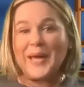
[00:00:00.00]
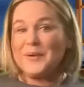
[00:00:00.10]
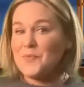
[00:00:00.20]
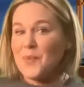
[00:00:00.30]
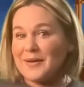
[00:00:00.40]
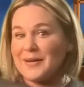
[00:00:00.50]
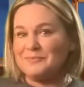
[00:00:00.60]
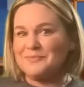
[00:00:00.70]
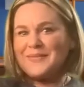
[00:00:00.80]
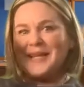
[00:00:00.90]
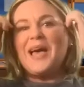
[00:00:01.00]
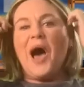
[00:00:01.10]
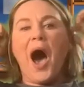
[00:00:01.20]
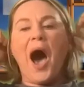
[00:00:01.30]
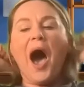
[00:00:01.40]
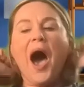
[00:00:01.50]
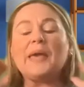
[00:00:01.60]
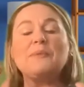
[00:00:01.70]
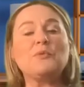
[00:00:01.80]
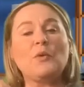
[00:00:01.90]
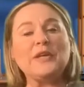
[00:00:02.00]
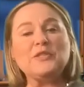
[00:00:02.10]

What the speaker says: and welcome. I am going